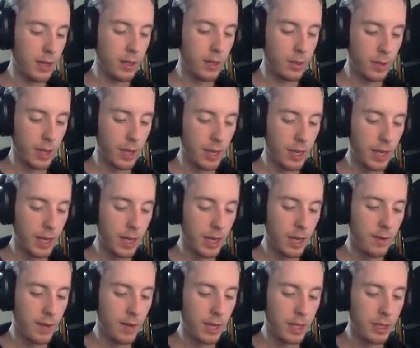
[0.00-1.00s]
you'll get negative
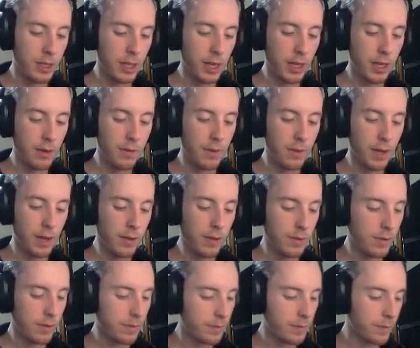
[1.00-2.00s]
x negative 5,
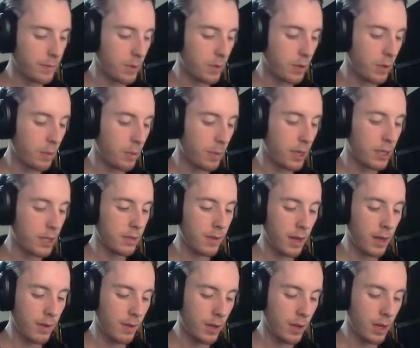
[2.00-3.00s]
or minus 5.